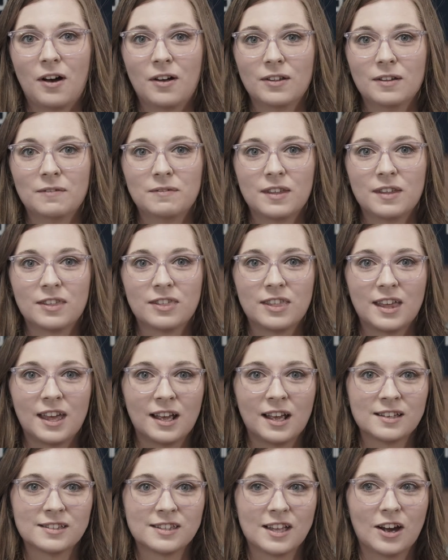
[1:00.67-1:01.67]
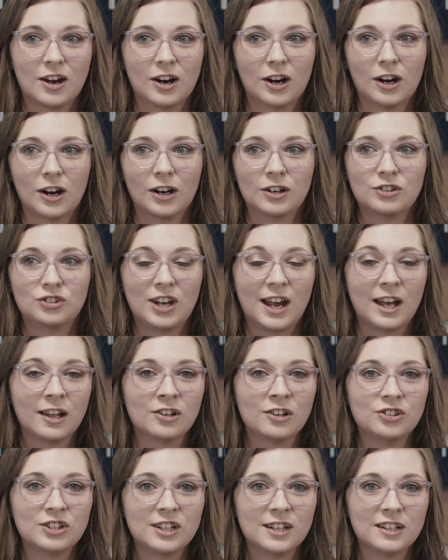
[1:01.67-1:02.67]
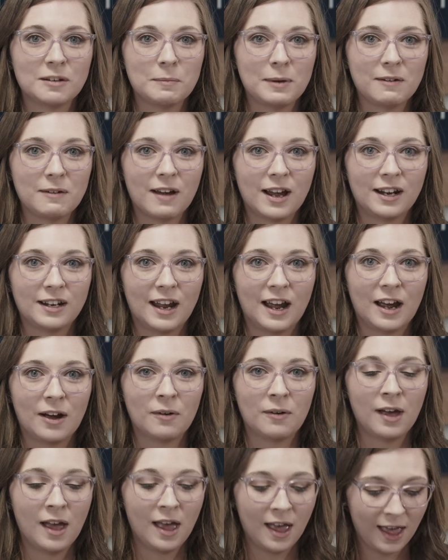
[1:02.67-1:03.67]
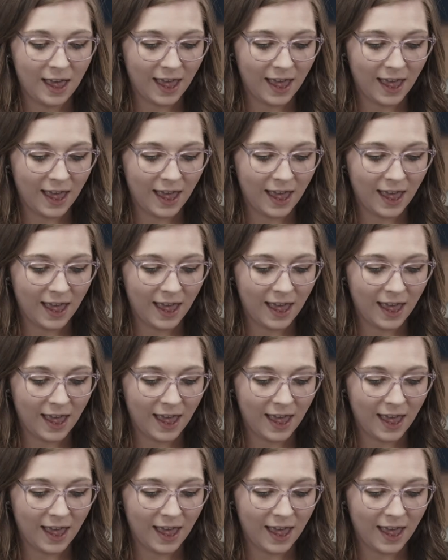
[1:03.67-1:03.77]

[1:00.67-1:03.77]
all of the things that are challenging to me right now,